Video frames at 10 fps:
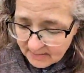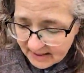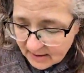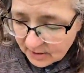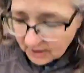I'll
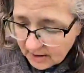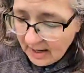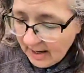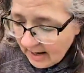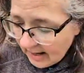come back and
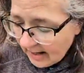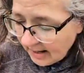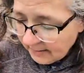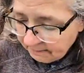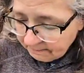look.
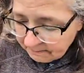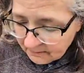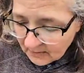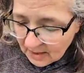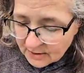
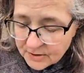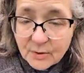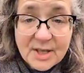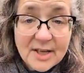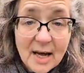Um,
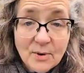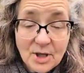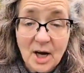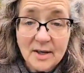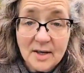so
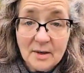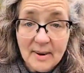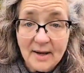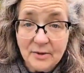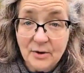today we're
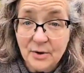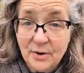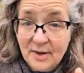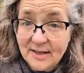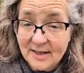talking about
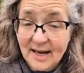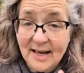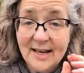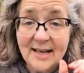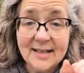the third thing
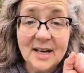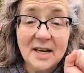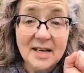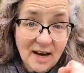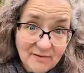today
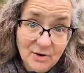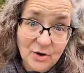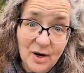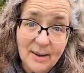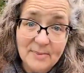is
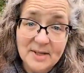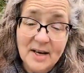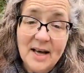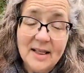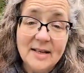cover
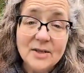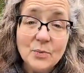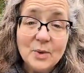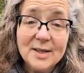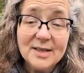crops
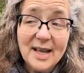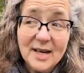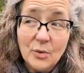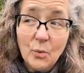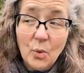this
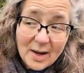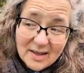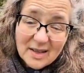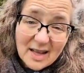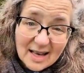was like
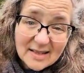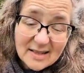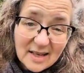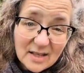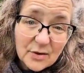one of the
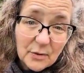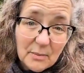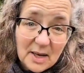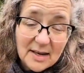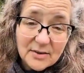last
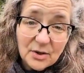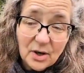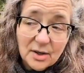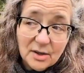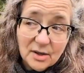things for me
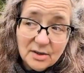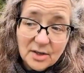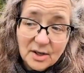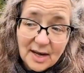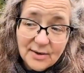as a
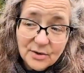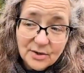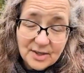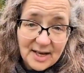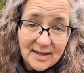gardener to
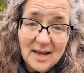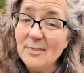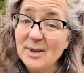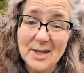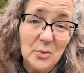
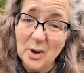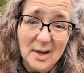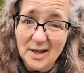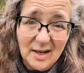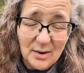understand. And I'm
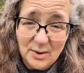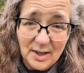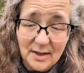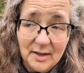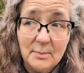still working at
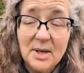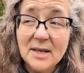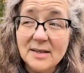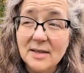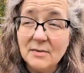understanding
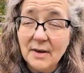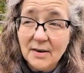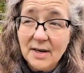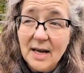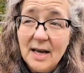it because
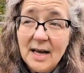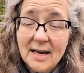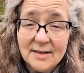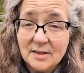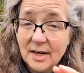it's very,
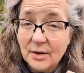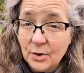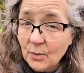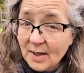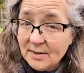it has a
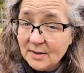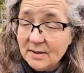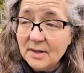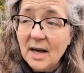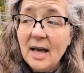lot of
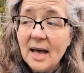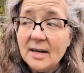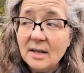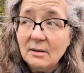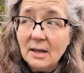nuances
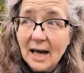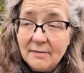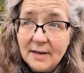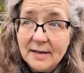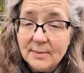and a
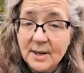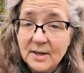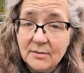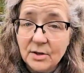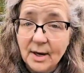lot of
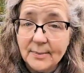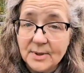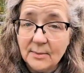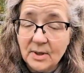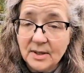things about cover
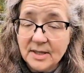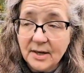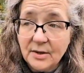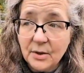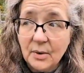crops that I'm going
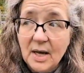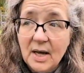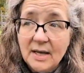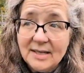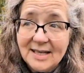to tell
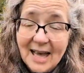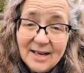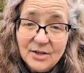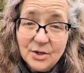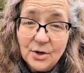you
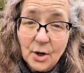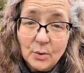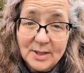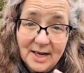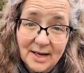tend to
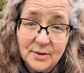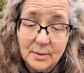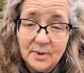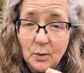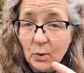go
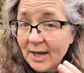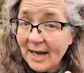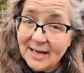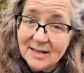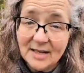tandem. They
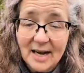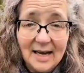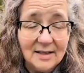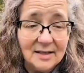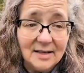work hand
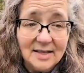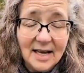in hand.